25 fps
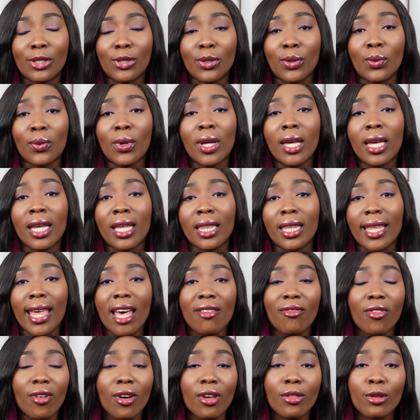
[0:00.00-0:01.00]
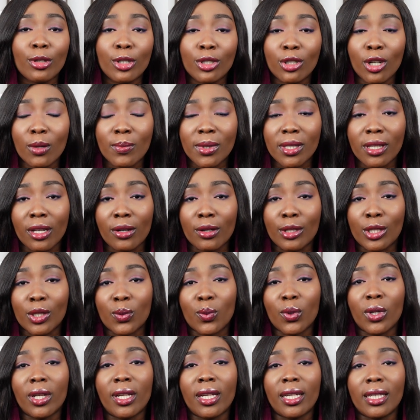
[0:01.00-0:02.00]
So they have other shops there
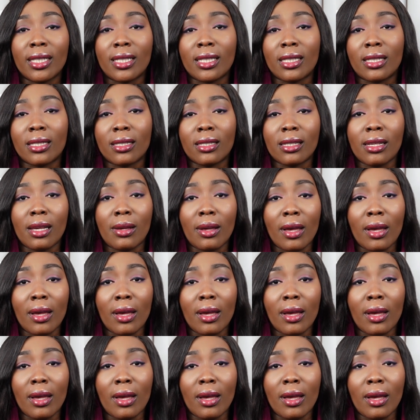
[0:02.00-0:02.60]
as well and it's